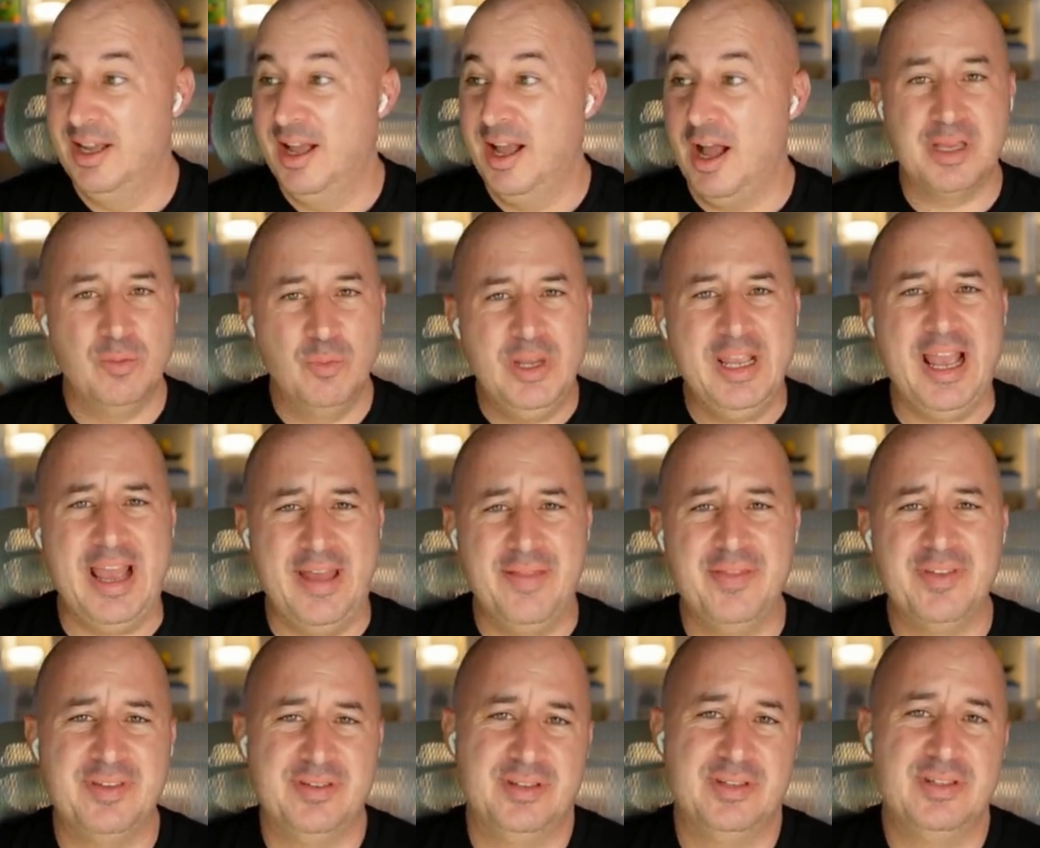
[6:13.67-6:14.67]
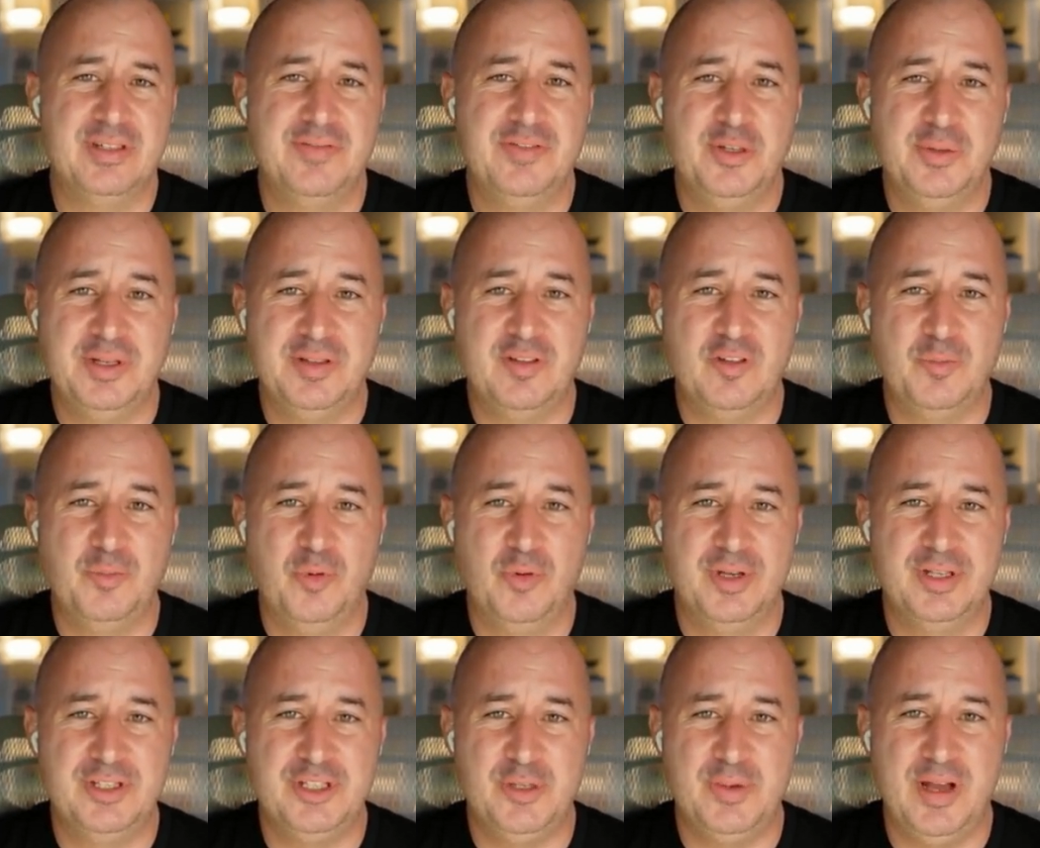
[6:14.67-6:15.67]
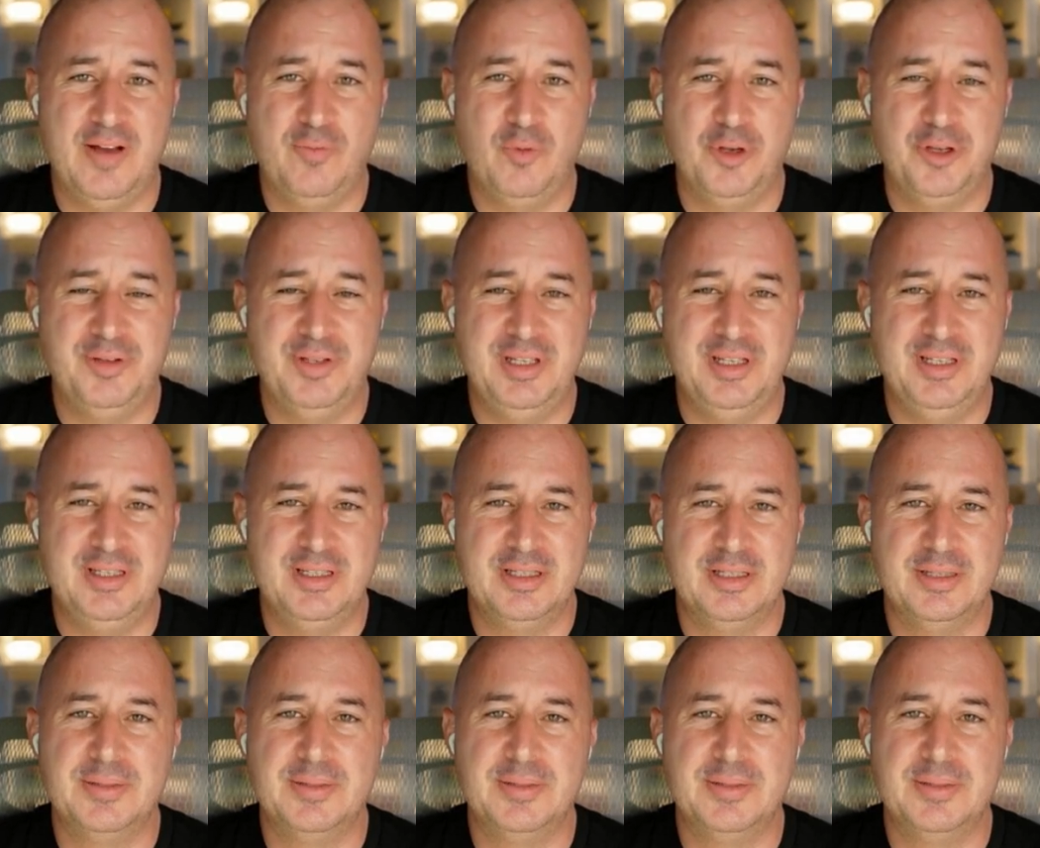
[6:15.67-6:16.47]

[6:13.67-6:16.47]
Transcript: Can we end this interview at this point? Do you have what you need?